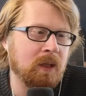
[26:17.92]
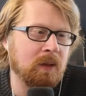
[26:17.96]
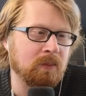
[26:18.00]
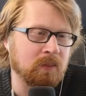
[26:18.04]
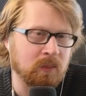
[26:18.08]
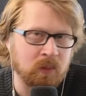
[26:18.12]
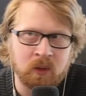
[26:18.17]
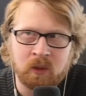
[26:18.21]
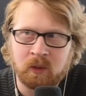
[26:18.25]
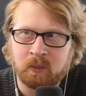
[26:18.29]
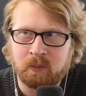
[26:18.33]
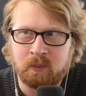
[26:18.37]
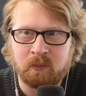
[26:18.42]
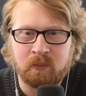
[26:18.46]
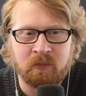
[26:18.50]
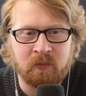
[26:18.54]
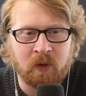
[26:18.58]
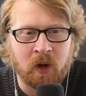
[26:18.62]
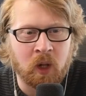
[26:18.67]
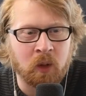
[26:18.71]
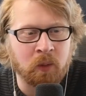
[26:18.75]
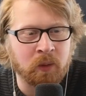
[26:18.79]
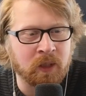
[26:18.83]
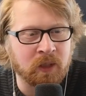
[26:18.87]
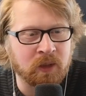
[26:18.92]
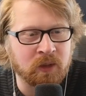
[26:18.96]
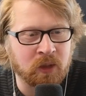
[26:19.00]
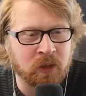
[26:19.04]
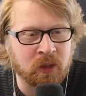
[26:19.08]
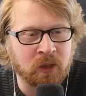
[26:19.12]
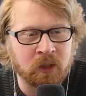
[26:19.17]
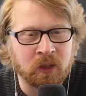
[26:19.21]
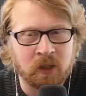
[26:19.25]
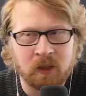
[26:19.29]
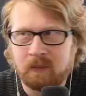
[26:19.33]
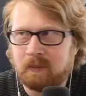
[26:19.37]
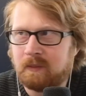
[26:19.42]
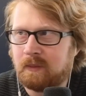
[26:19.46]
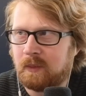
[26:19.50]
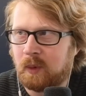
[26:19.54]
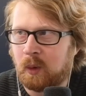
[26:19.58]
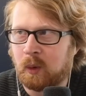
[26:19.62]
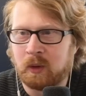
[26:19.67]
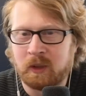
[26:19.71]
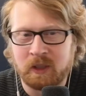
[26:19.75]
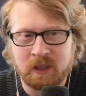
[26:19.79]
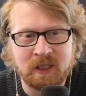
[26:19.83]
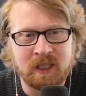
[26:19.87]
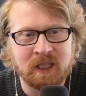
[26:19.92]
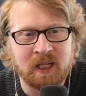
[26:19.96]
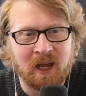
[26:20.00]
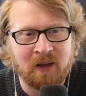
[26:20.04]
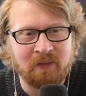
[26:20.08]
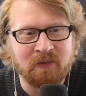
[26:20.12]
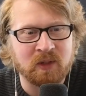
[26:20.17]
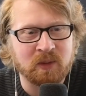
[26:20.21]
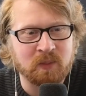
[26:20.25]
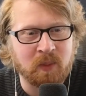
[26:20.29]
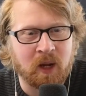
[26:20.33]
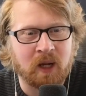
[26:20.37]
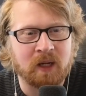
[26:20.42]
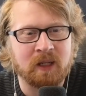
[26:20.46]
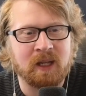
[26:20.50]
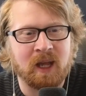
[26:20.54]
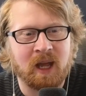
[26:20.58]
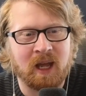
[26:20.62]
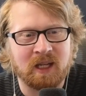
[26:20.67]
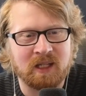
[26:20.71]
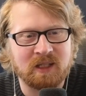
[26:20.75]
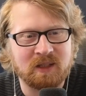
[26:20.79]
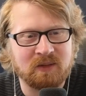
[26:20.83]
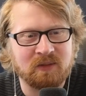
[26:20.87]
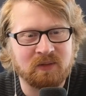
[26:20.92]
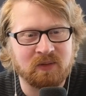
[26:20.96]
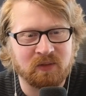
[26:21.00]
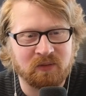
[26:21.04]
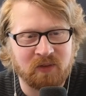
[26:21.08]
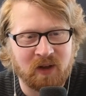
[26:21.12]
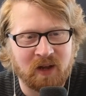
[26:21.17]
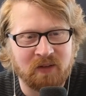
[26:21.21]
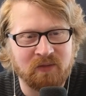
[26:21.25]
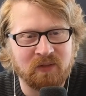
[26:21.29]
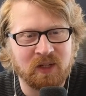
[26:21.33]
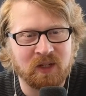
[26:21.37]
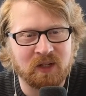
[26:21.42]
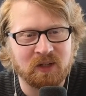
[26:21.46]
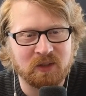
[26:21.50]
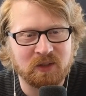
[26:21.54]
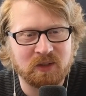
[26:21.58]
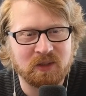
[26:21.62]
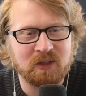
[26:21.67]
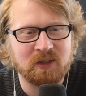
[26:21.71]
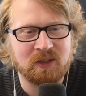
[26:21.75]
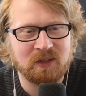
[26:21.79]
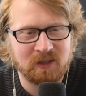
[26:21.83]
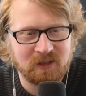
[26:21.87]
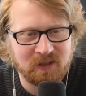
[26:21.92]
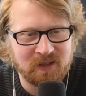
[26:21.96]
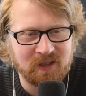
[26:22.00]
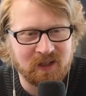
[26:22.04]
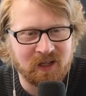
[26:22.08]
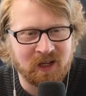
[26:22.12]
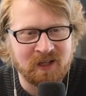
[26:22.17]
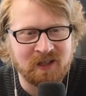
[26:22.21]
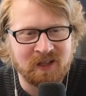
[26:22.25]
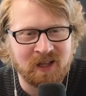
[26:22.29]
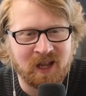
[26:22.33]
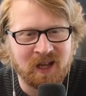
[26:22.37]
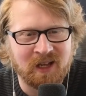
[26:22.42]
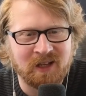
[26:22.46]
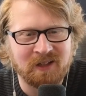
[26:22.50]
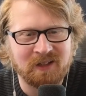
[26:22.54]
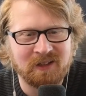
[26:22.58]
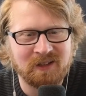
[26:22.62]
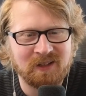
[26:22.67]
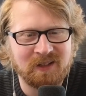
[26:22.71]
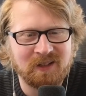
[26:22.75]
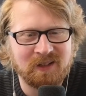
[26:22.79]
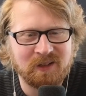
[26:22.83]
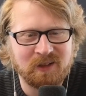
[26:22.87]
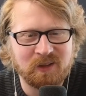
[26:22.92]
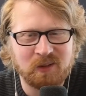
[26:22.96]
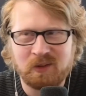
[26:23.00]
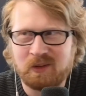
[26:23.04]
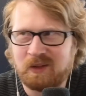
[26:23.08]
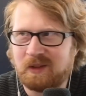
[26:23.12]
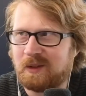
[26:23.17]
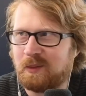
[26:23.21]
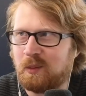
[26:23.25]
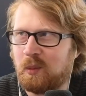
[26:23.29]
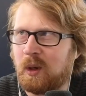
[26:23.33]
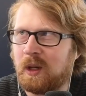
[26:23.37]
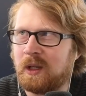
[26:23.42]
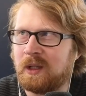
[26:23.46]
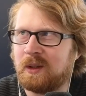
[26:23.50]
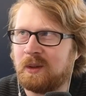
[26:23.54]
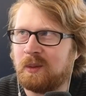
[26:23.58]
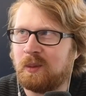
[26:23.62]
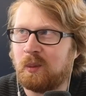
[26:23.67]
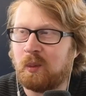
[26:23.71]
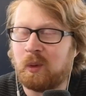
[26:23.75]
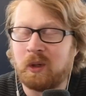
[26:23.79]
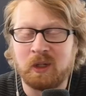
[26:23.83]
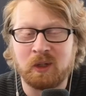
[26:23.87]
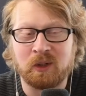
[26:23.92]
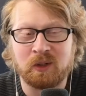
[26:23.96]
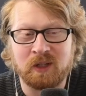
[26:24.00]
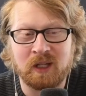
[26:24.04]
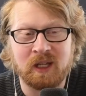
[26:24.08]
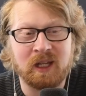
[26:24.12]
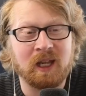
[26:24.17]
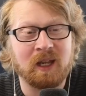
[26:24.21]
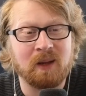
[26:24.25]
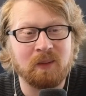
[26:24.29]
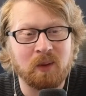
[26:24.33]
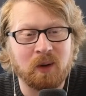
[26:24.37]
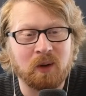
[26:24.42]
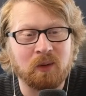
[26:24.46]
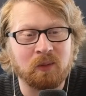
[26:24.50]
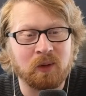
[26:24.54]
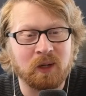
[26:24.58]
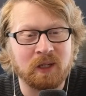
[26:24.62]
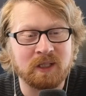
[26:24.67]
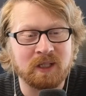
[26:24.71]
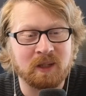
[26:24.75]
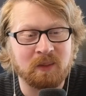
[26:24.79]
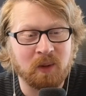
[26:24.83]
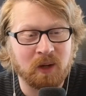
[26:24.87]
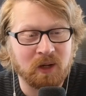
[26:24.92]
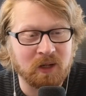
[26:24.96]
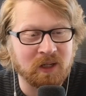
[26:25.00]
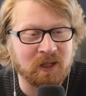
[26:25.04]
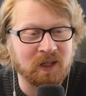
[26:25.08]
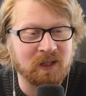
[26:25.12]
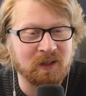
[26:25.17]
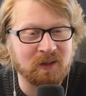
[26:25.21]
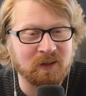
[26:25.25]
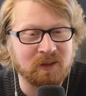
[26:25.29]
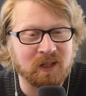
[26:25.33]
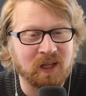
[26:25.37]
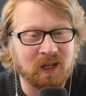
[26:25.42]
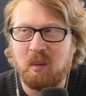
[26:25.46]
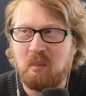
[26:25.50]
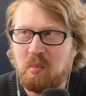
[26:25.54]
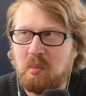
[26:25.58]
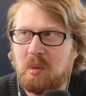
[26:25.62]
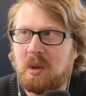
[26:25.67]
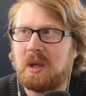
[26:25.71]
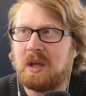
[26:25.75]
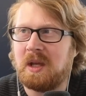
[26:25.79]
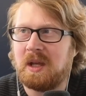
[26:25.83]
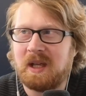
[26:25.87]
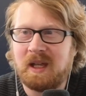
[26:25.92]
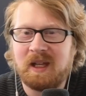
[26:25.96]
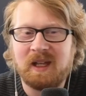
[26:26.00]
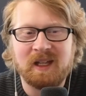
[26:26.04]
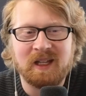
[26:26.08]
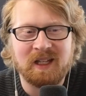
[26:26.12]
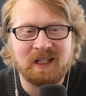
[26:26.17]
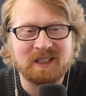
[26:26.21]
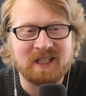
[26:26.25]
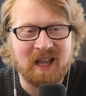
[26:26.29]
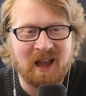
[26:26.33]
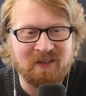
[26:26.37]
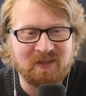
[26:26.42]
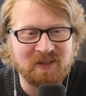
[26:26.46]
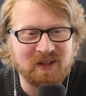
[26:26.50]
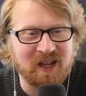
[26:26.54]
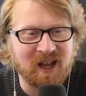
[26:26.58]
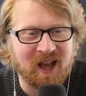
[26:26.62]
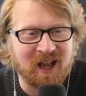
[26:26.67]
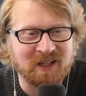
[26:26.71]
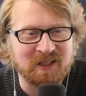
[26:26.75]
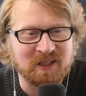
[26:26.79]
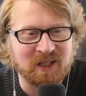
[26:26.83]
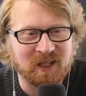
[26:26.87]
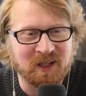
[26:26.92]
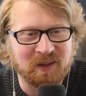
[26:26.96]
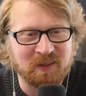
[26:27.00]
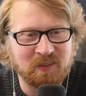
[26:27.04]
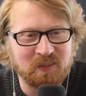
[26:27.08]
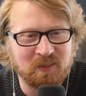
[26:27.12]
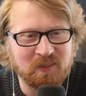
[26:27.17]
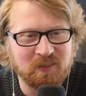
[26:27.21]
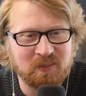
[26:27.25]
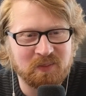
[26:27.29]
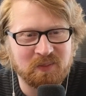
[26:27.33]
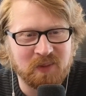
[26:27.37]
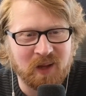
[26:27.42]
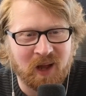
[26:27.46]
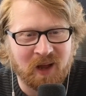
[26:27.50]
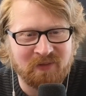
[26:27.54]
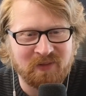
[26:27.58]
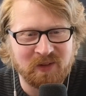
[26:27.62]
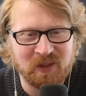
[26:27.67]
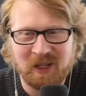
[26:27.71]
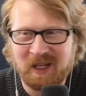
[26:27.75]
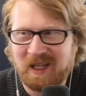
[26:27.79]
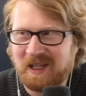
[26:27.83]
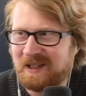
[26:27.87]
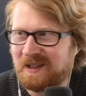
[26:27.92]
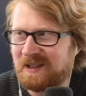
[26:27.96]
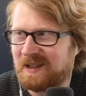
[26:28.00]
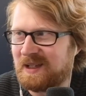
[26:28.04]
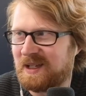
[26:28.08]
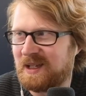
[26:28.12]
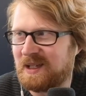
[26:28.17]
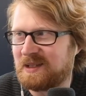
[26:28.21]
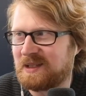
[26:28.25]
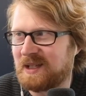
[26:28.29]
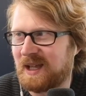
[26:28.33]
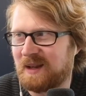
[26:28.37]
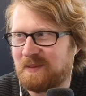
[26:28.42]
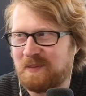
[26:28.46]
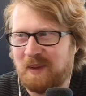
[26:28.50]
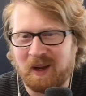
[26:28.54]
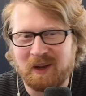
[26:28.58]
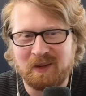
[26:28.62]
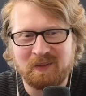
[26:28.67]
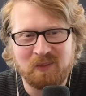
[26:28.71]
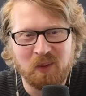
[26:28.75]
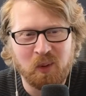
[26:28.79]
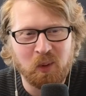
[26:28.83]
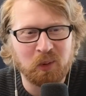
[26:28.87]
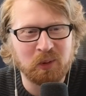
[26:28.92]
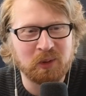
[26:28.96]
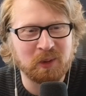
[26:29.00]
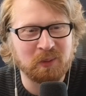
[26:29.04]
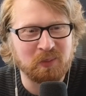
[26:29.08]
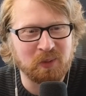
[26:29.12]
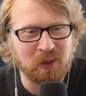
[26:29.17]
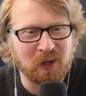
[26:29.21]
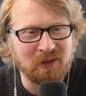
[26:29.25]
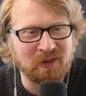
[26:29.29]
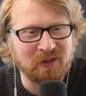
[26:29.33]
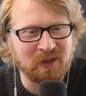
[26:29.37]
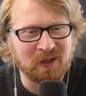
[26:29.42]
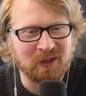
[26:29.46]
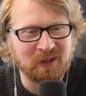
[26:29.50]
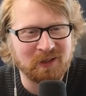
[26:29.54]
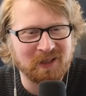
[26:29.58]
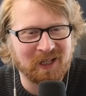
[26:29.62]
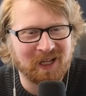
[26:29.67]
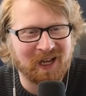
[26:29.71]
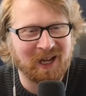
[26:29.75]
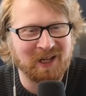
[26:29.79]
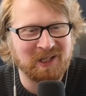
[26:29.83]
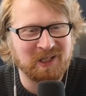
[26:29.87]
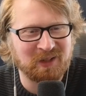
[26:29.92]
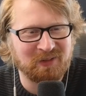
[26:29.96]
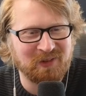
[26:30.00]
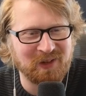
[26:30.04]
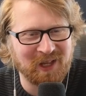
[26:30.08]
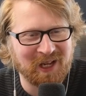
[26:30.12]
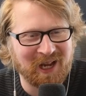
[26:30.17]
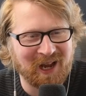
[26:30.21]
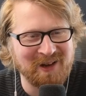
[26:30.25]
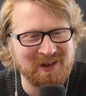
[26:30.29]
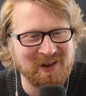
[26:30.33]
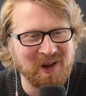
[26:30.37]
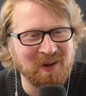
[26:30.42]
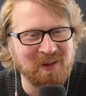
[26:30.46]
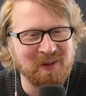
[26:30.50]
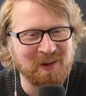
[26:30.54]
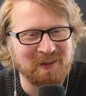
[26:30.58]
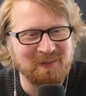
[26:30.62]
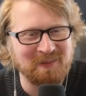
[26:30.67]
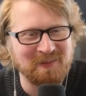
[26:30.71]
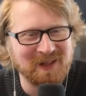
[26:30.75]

You're following Turner or listening to Evan's podcast for 5 years, and then when you're thinking about raising money, you think, oh, this Evan guy's like, I feel like he's like my older brother. Like, I just feel like I know him.